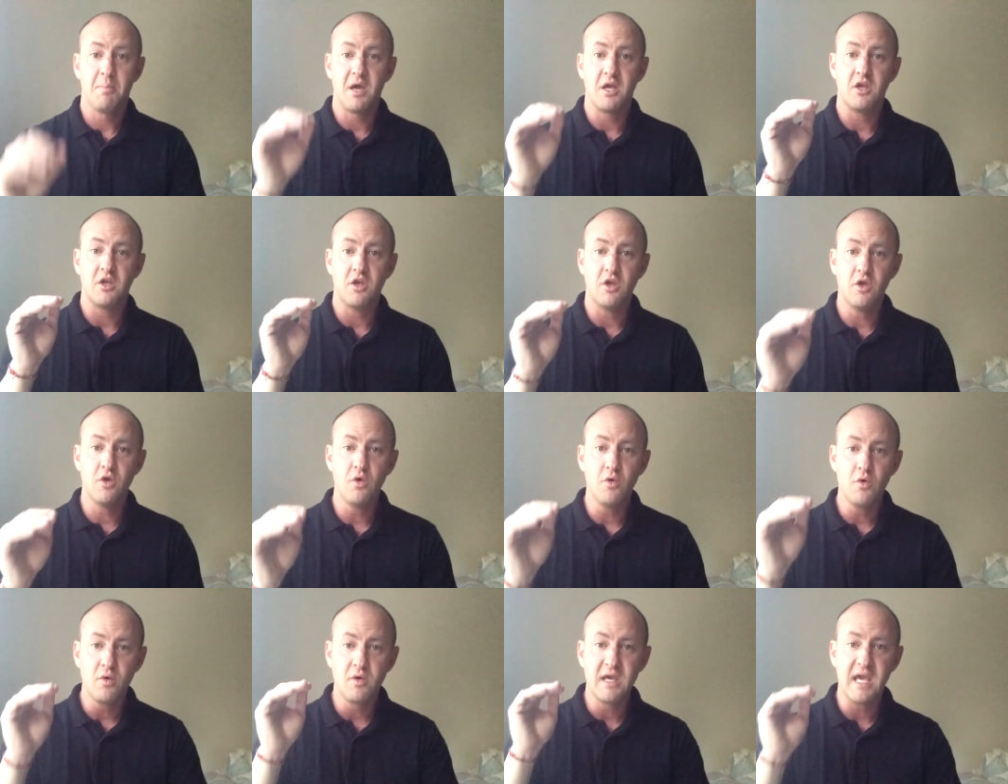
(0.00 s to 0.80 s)
But
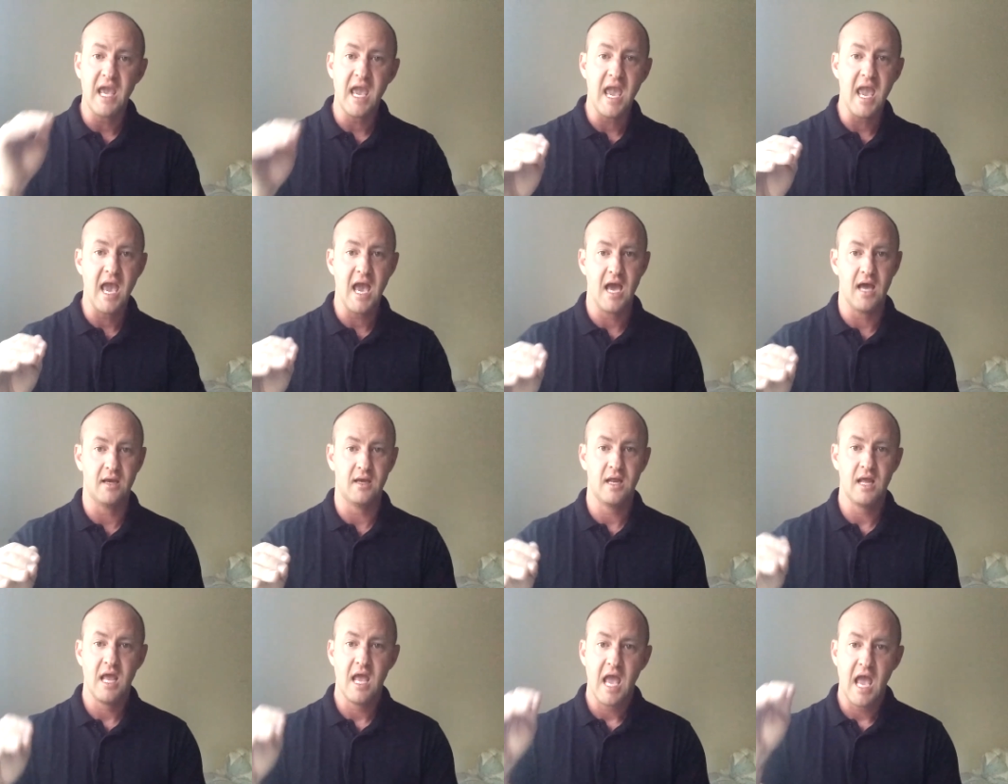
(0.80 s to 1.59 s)
you
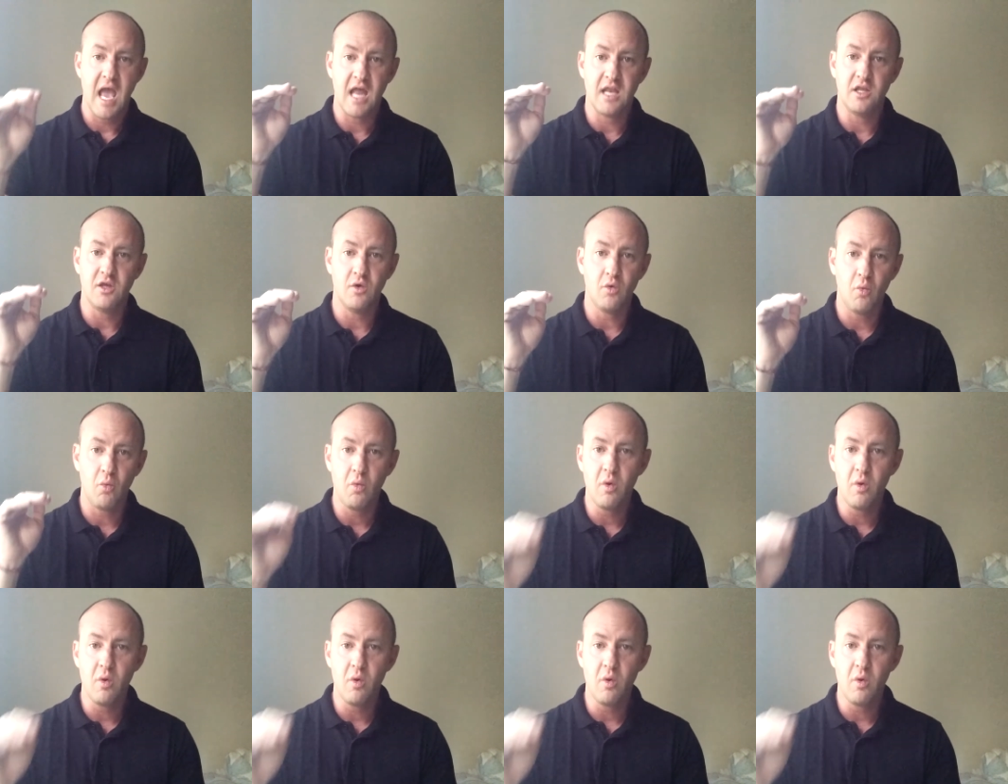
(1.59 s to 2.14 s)
can and you